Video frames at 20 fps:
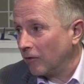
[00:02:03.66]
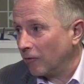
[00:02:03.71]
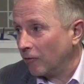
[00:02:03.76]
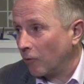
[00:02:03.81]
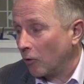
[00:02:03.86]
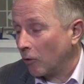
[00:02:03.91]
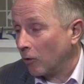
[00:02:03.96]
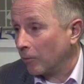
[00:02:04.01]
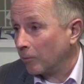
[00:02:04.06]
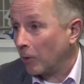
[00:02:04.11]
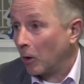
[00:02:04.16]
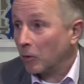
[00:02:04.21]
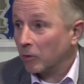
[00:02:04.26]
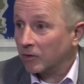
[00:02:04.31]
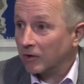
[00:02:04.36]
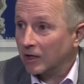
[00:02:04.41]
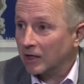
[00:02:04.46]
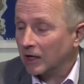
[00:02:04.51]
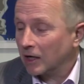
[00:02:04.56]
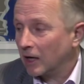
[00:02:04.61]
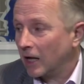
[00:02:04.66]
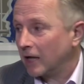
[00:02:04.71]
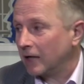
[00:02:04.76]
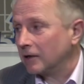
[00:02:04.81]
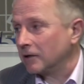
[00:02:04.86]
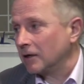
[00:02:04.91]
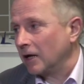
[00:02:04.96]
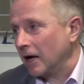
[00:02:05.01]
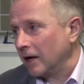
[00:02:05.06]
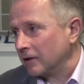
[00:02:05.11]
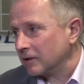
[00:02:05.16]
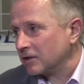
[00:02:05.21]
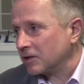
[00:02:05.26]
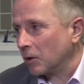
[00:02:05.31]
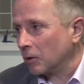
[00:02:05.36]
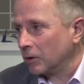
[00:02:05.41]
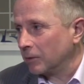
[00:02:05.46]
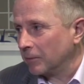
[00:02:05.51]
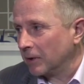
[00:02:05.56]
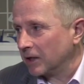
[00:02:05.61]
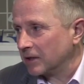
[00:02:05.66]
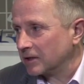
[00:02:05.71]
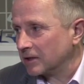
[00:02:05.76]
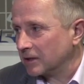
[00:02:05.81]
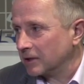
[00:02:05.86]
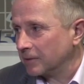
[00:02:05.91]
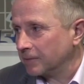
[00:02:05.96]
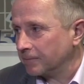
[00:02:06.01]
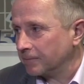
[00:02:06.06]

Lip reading: for both inner layer and solder mask.